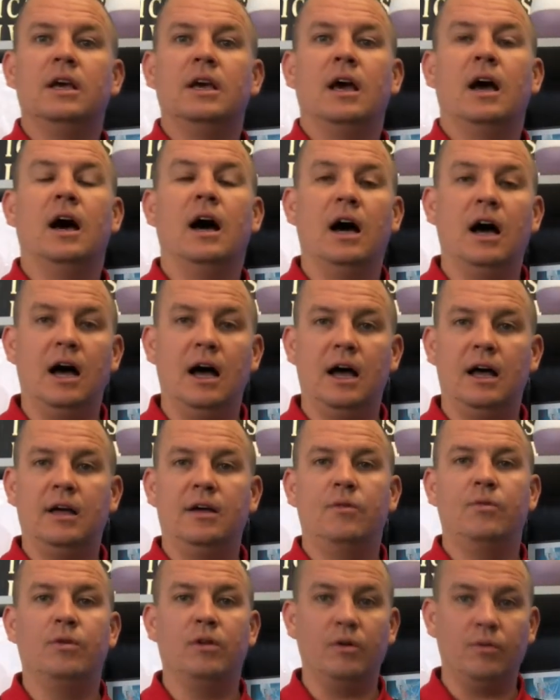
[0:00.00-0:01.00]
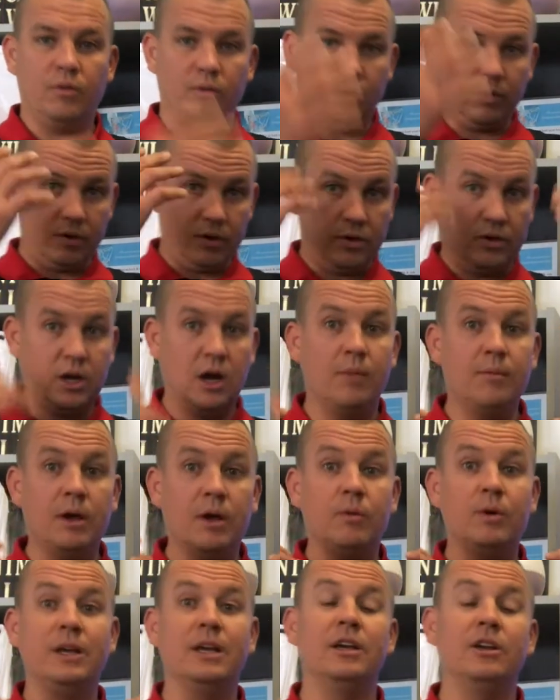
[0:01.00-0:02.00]
You come
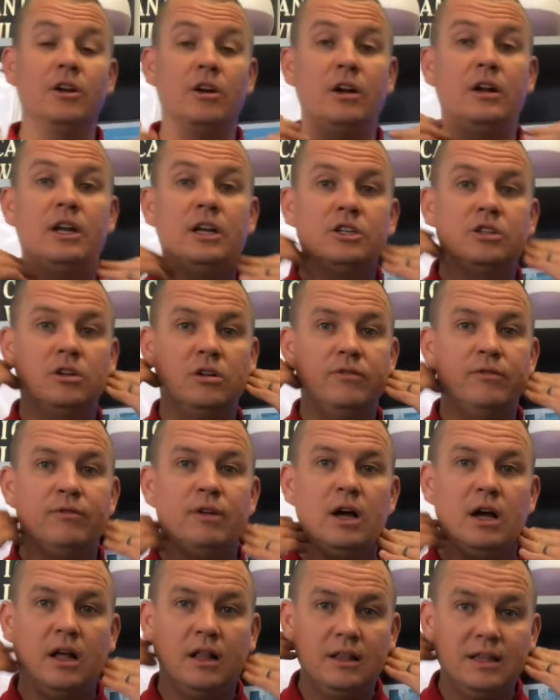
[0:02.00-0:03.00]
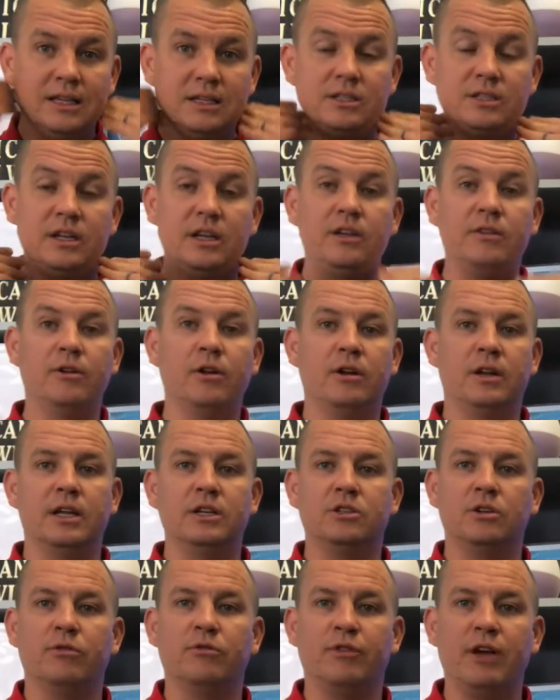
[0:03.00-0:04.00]
in, we get your initial listing, your
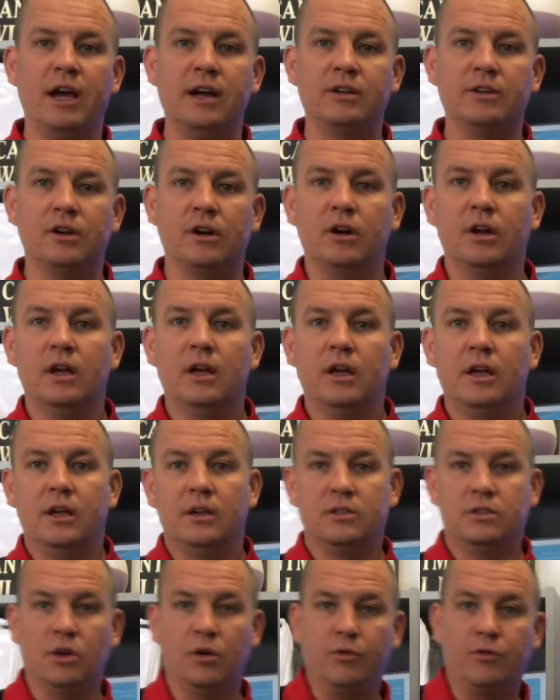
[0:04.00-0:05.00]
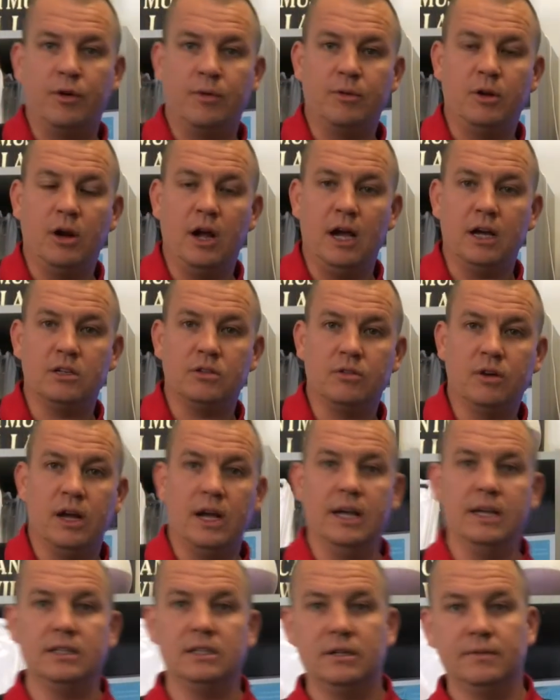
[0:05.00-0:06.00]
initial vector. So from your
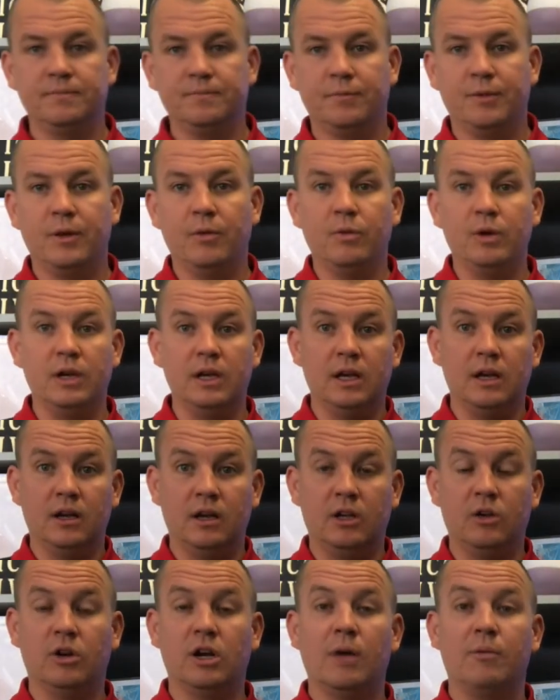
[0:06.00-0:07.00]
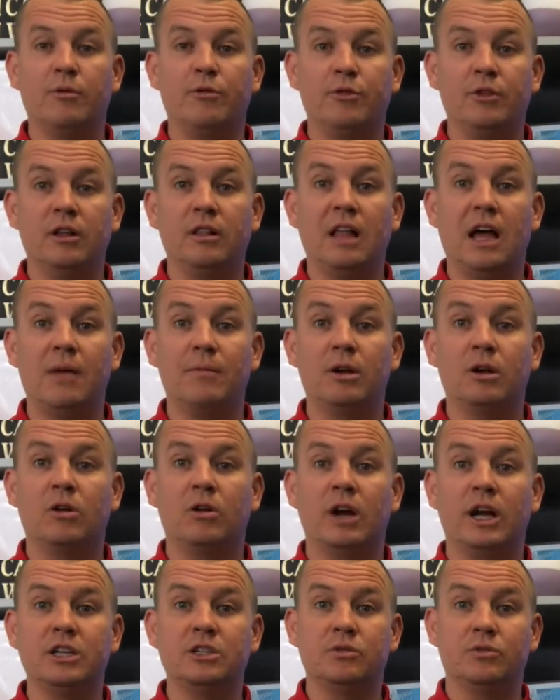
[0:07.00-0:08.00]
x-rays, then you come in for the alignment
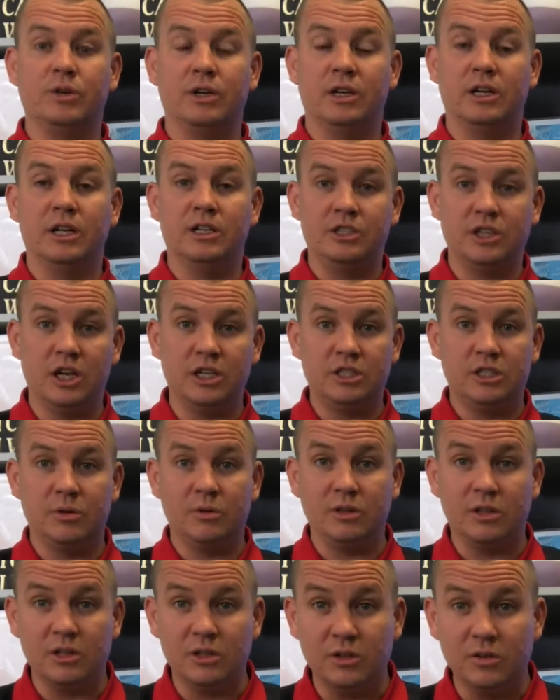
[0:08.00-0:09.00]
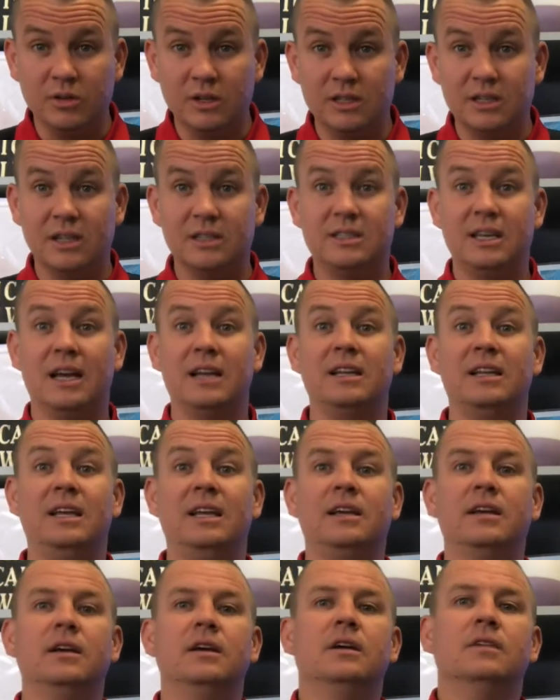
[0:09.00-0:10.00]
correction. We're going to adjust you with the NUCA
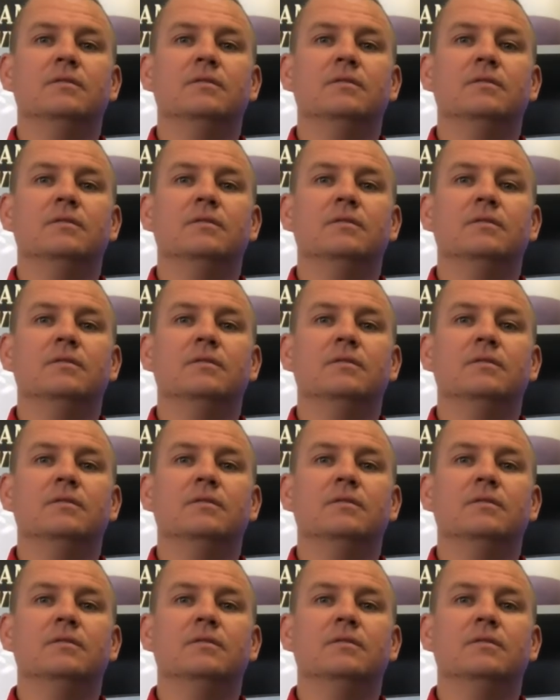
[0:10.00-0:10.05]
technique,